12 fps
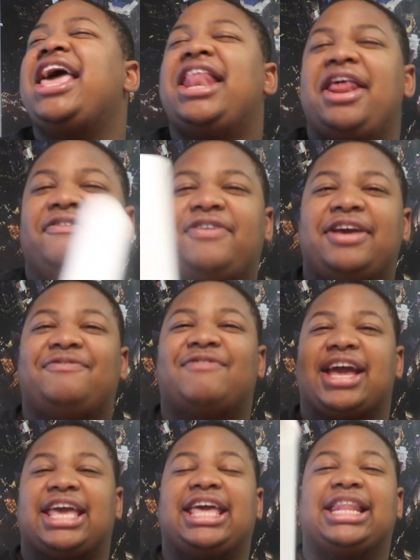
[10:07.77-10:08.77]
And if
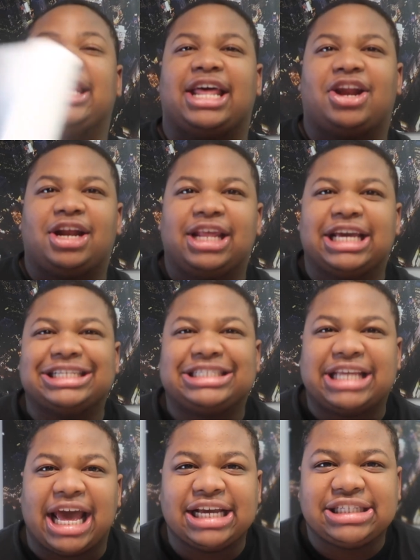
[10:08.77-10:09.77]
he literally is
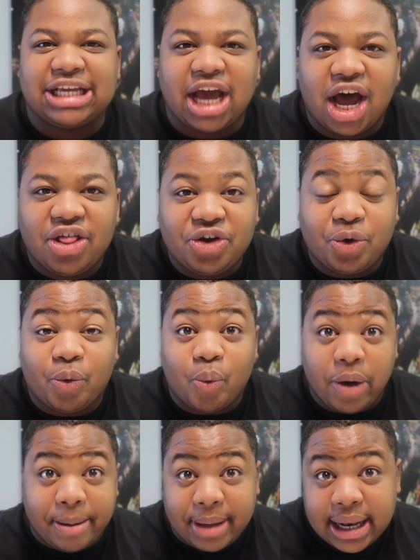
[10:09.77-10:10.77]
texting other
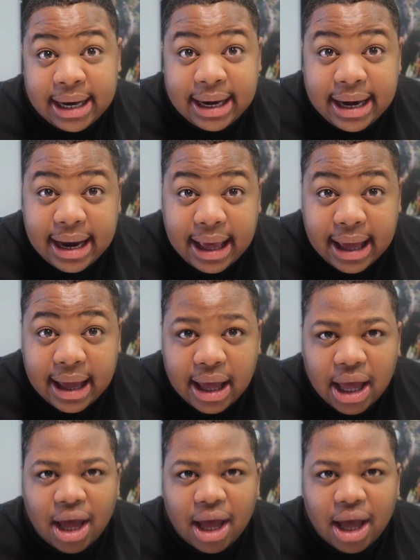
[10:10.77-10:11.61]
women